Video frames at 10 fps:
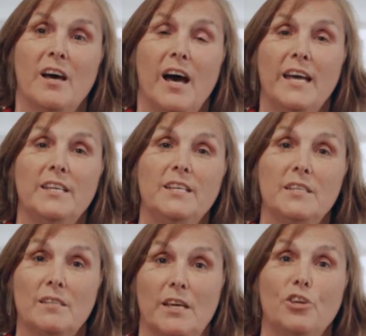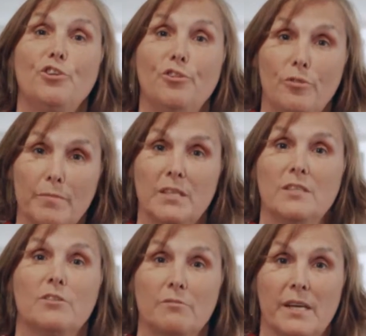I needed that human
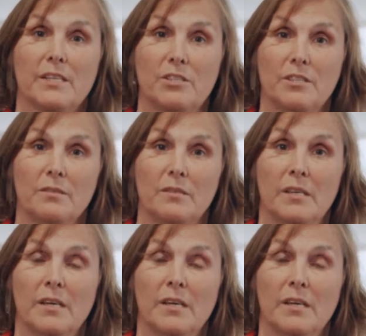interaction.